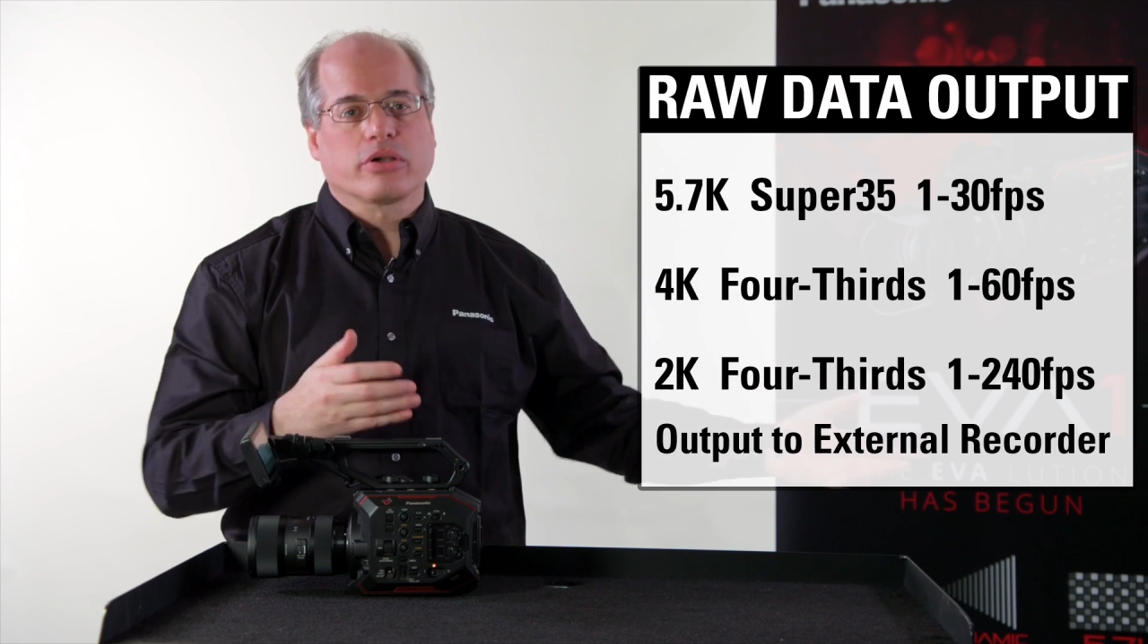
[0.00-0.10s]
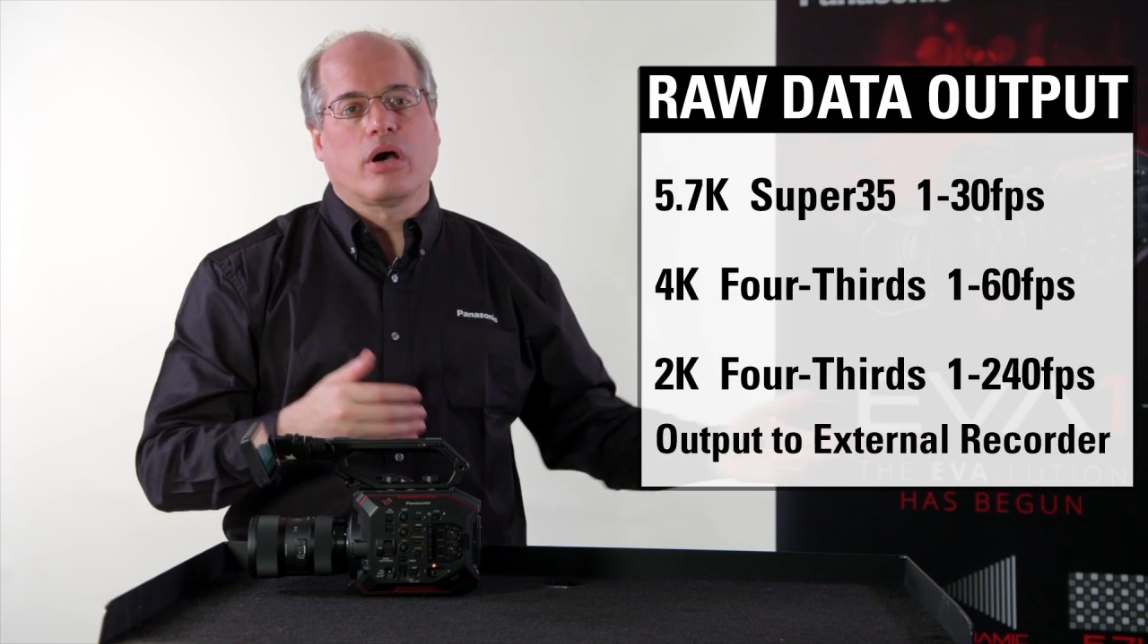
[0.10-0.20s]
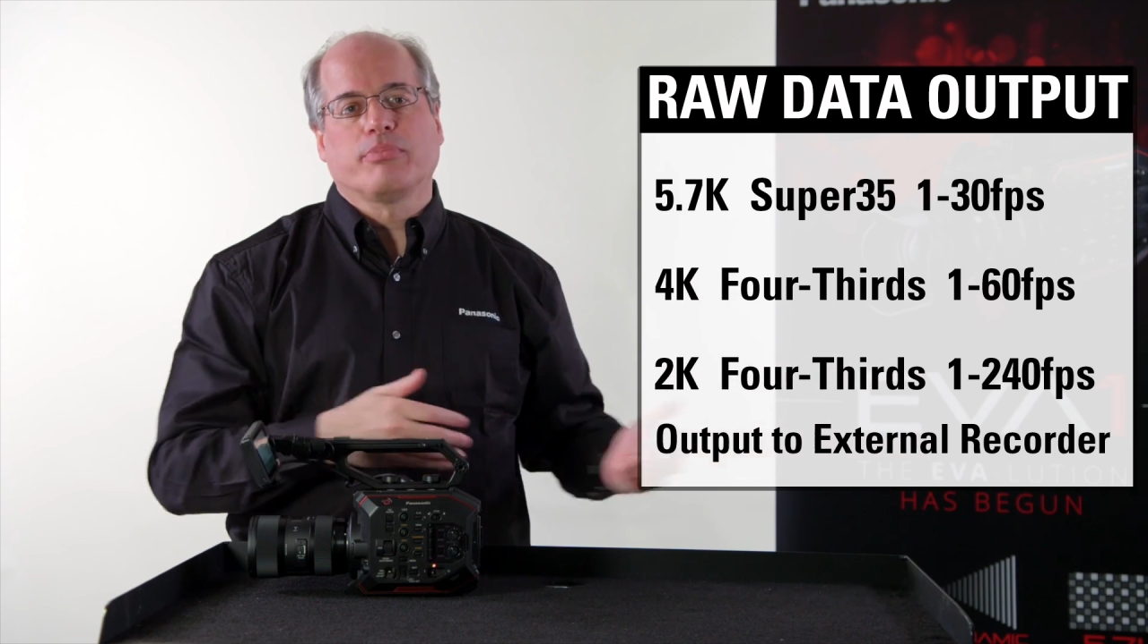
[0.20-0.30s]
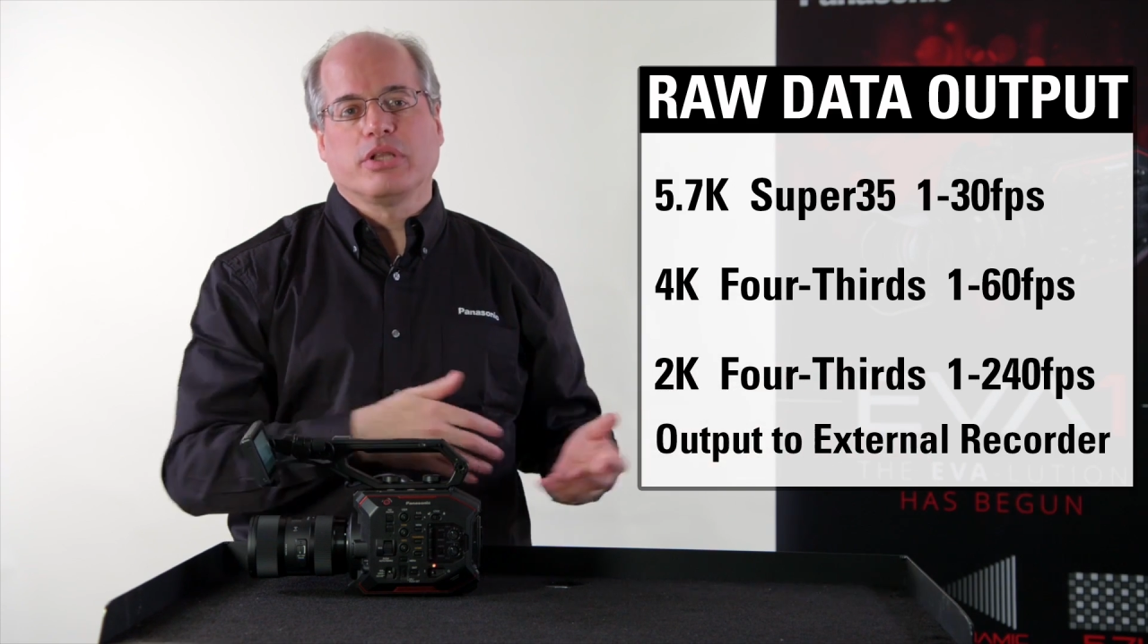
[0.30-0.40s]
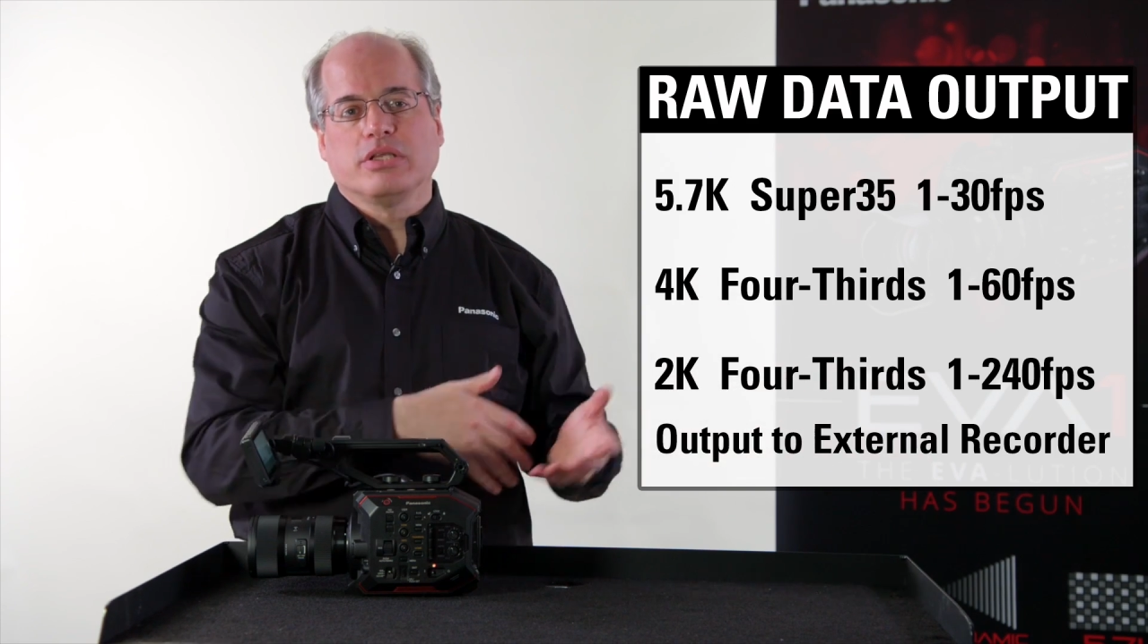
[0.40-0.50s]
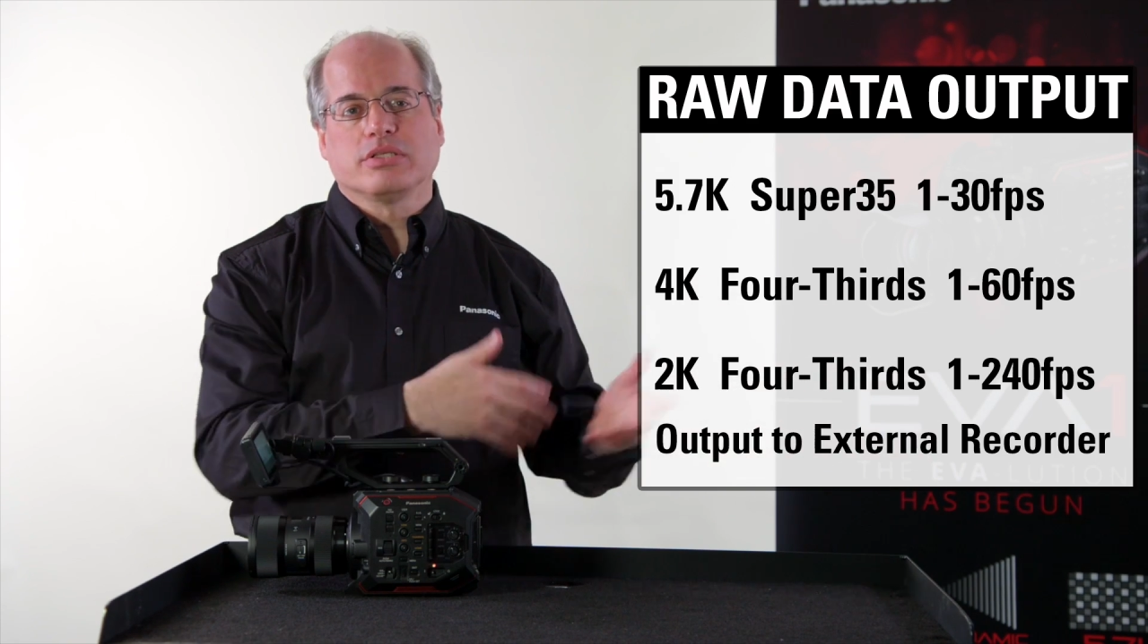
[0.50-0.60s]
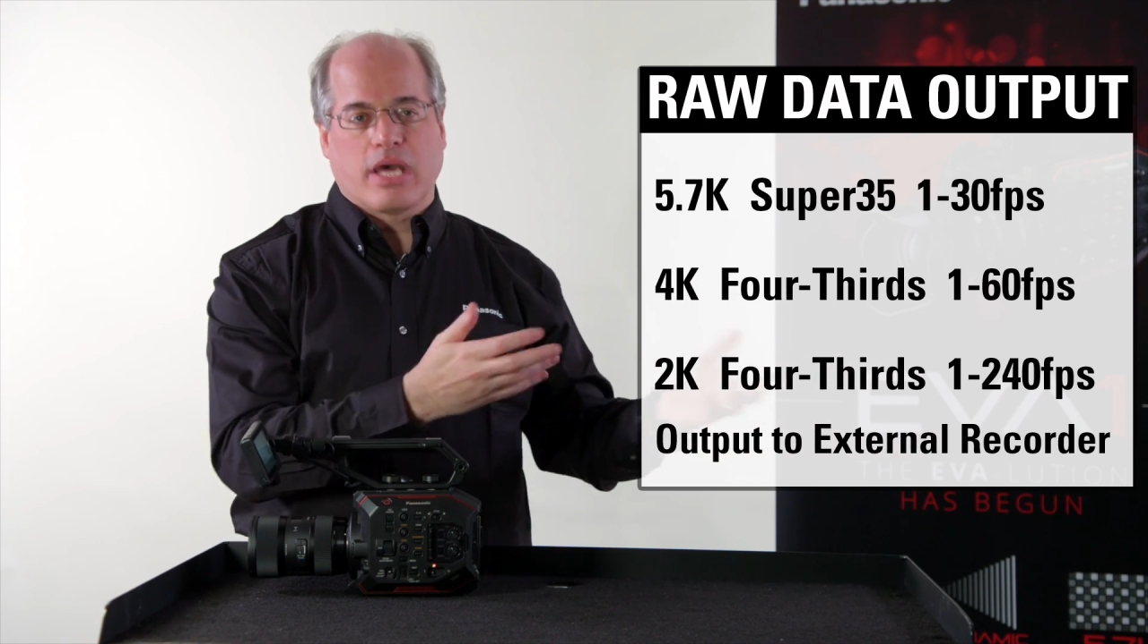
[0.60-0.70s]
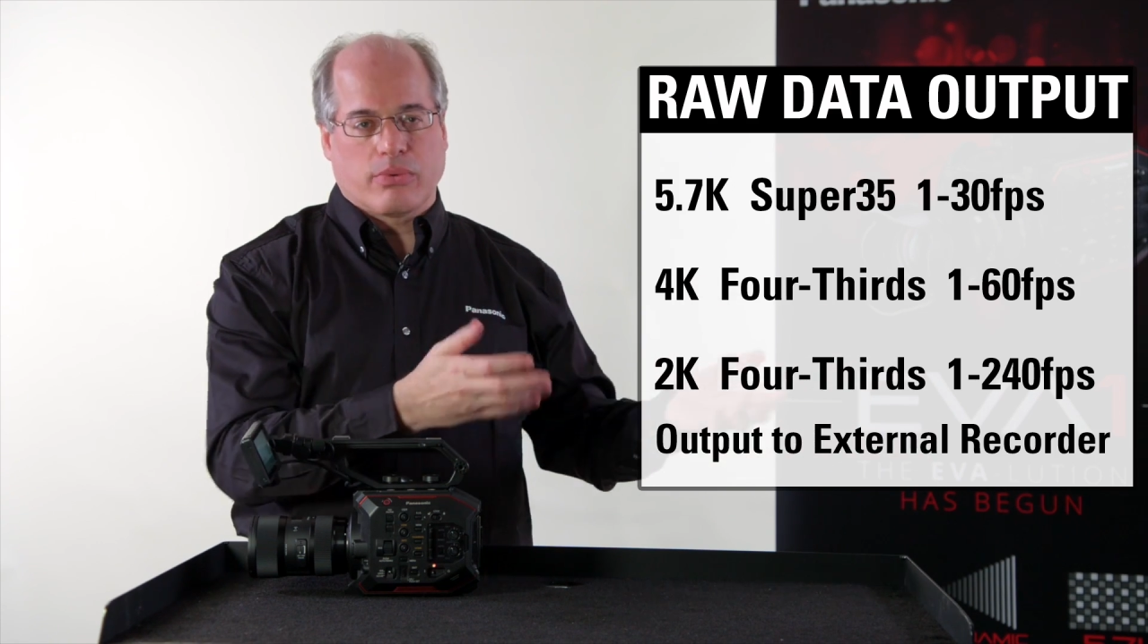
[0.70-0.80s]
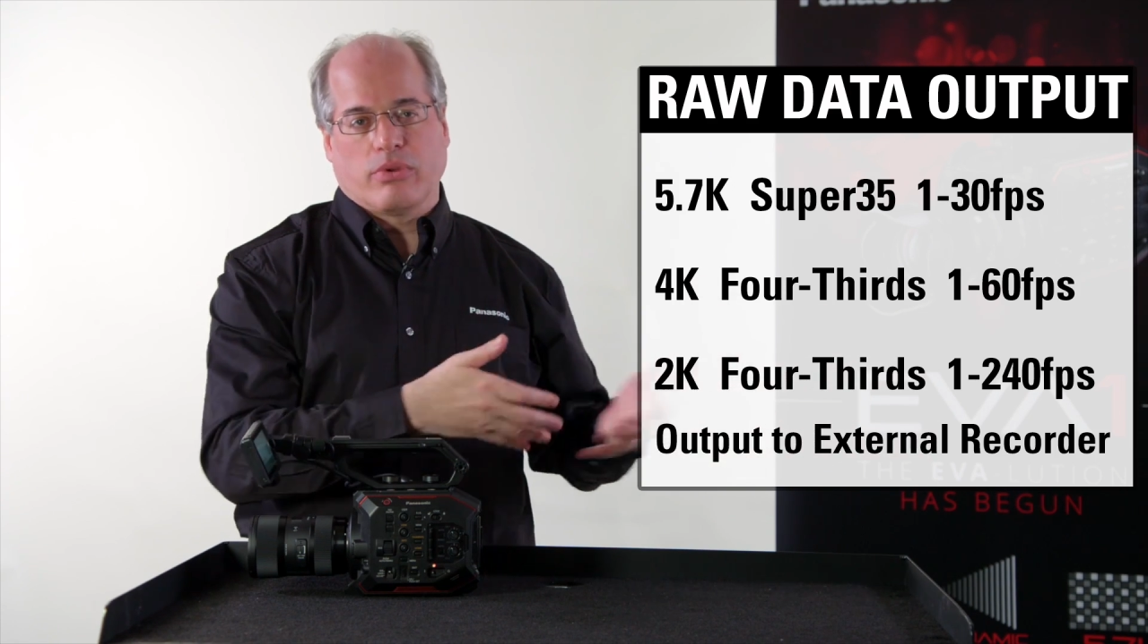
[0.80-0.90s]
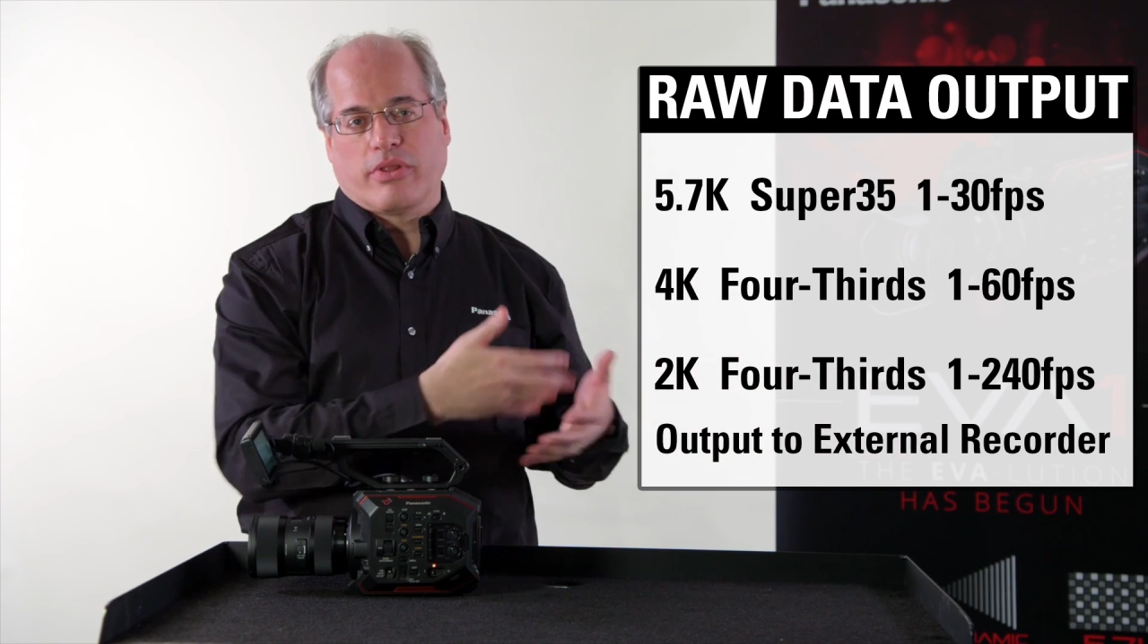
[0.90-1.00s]
companies
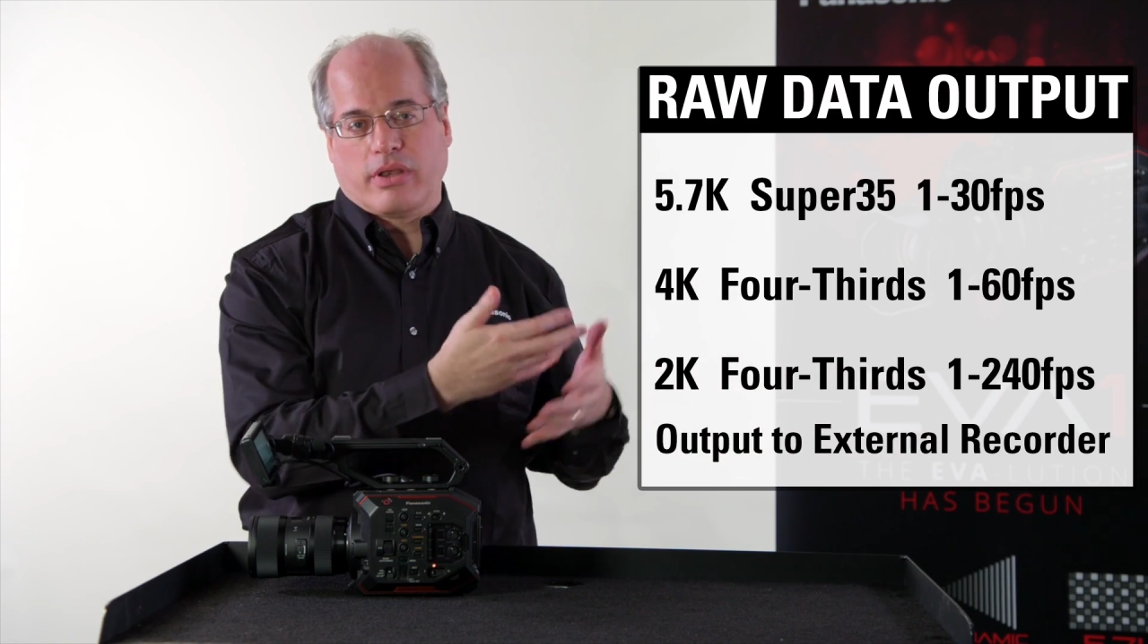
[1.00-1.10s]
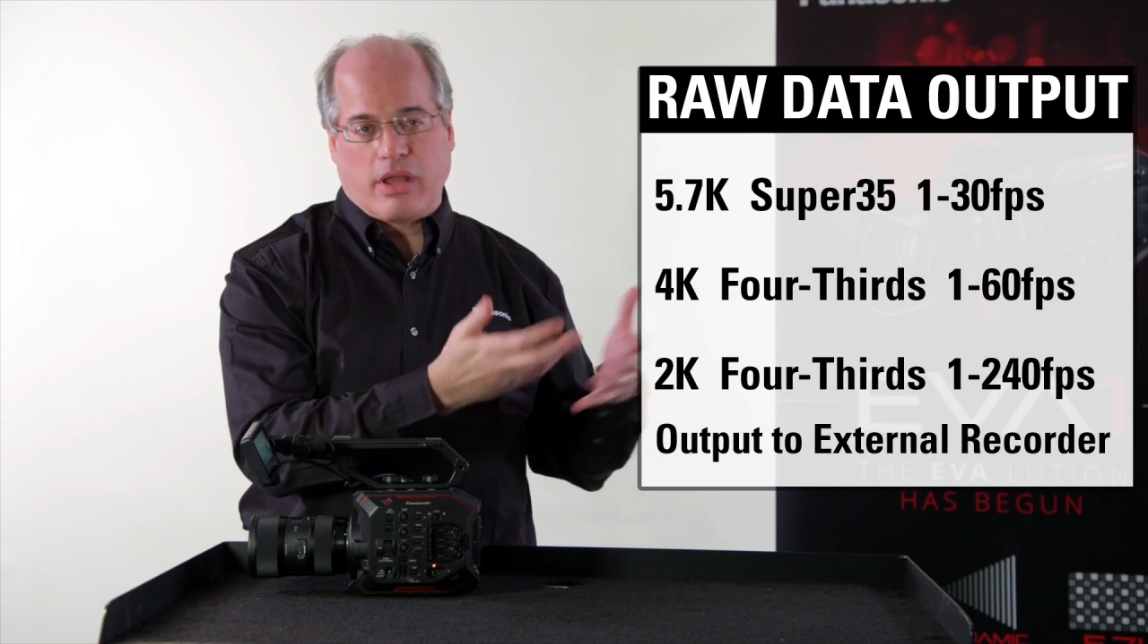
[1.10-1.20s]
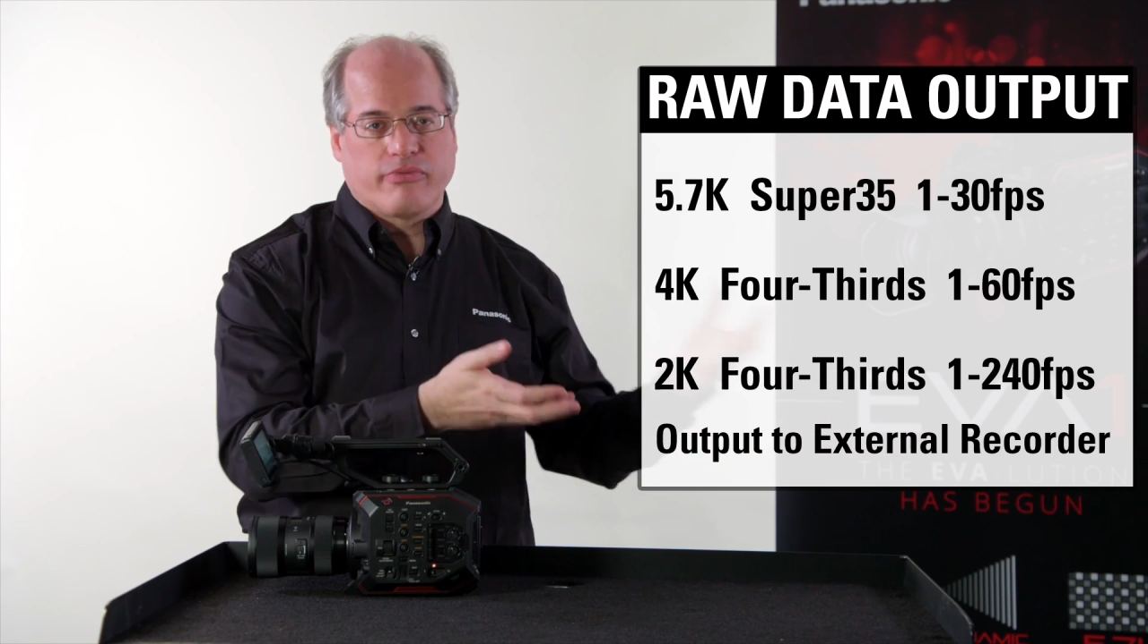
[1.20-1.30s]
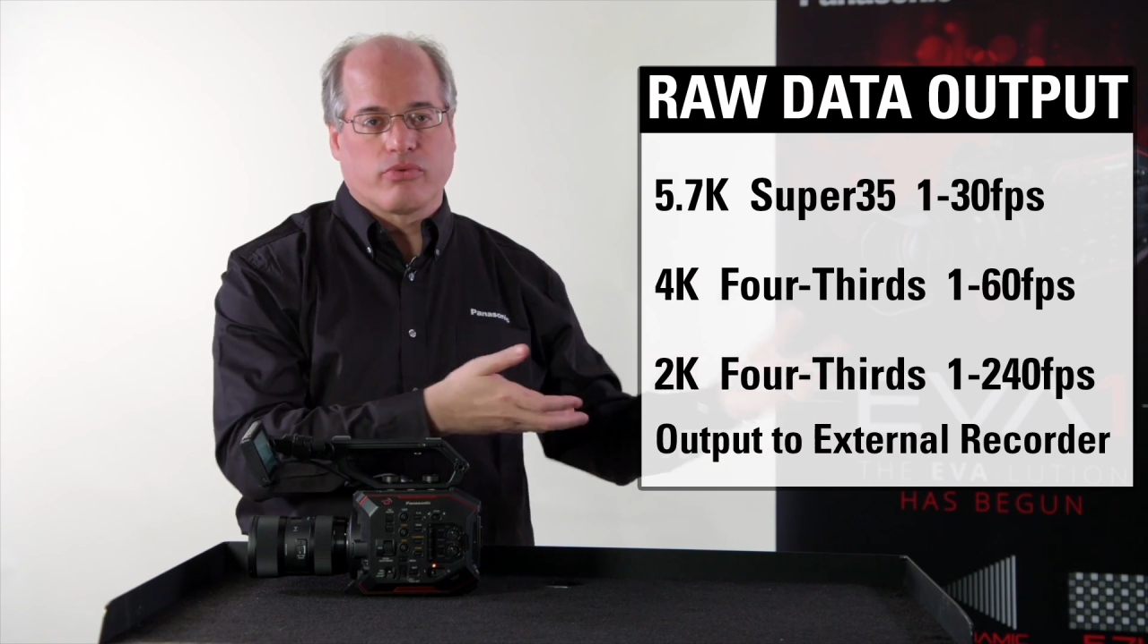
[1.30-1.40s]
that will then have